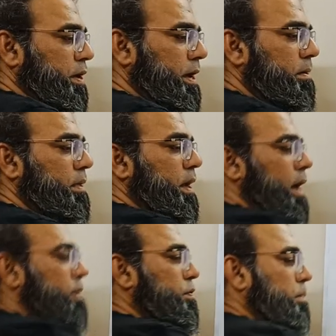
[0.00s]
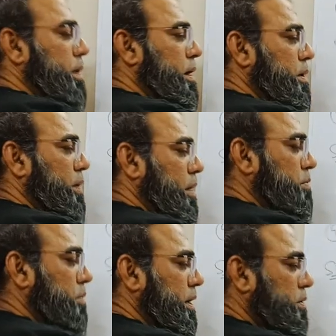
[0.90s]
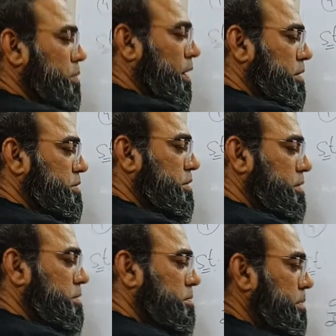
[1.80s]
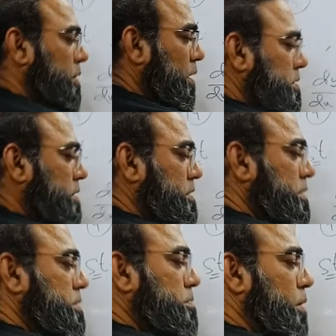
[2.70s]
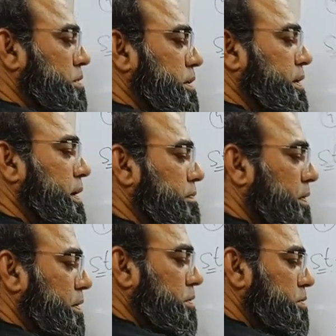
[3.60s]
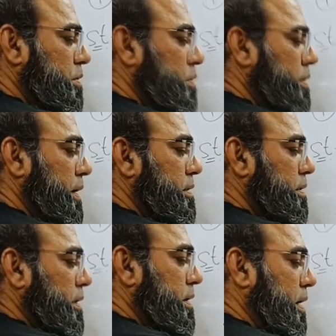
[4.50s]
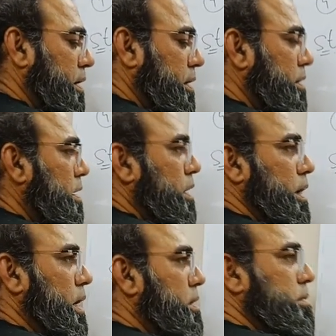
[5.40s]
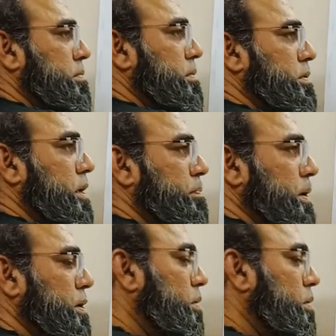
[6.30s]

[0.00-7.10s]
Okay. And from here you had to get two answers because this is positive. So in, in here and keeping